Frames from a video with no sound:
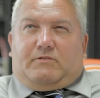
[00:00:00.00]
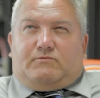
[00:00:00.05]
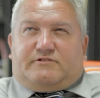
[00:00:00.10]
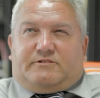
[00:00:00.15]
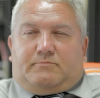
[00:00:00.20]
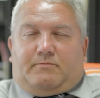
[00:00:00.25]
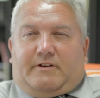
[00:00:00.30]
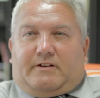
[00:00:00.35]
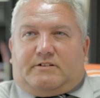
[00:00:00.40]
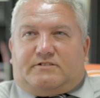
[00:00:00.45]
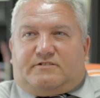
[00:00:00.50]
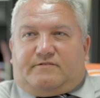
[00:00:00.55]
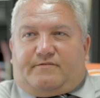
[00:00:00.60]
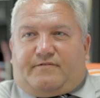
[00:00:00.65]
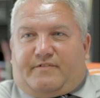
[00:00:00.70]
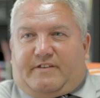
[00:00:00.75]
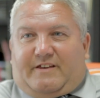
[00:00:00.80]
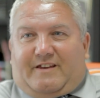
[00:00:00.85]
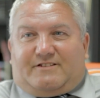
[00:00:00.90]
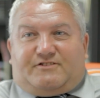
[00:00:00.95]
was a mix of
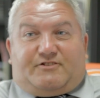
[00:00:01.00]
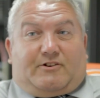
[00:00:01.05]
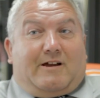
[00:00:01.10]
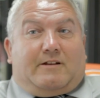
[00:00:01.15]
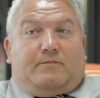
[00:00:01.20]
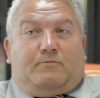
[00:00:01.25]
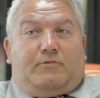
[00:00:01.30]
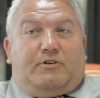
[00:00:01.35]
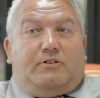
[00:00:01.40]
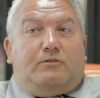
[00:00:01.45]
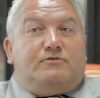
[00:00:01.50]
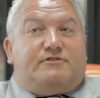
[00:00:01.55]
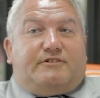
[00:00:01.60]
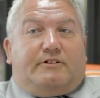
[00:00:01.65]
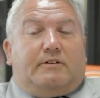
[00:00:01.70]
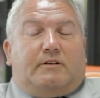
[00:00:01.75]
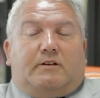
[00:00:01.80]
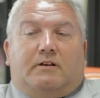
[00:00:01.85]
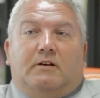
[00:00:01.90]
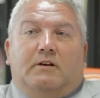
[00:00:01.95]
theatre and
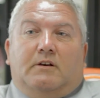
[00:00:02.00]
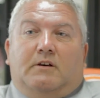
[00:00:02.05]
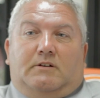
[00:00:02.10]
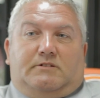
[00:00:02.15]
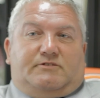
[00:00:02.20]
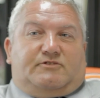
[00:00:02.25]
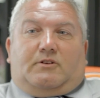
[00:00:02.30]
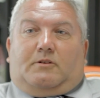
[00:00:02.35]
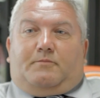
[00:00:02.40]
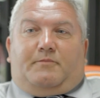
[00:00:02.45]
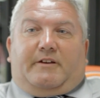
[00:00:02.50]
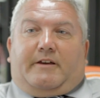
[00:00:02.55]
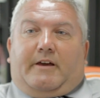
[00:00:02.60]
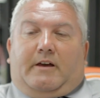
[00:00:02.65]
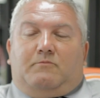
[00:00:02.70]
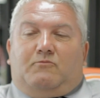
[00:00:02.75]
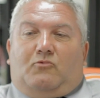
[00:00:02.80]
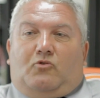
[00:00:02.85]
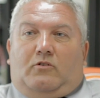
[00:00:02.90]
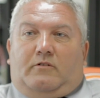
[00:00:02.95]
music, so I
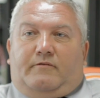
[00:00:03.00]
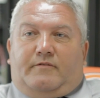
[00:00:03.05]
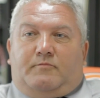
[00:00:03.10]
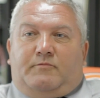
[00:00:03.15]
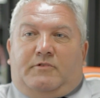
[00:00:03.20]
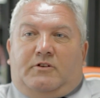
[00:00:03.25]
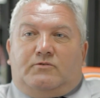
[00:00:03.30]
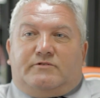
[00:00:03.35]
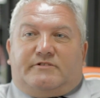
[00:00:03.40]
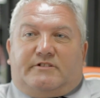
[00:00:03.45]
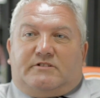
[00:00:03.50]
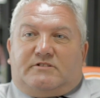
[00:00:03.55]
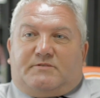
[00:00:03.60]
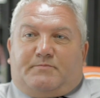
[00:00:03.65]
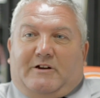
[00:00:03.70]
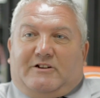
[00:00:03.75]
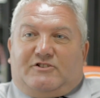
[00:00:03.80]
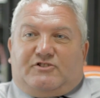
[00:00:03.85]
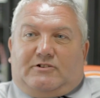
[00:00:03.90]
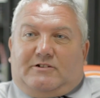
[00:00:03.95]
became more of a music
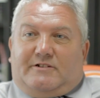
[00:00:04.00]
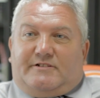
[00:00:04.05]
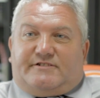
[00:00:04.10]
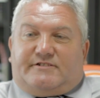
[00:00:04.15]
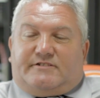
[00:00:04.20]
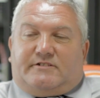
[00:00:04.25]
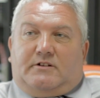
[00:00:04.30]
specialist.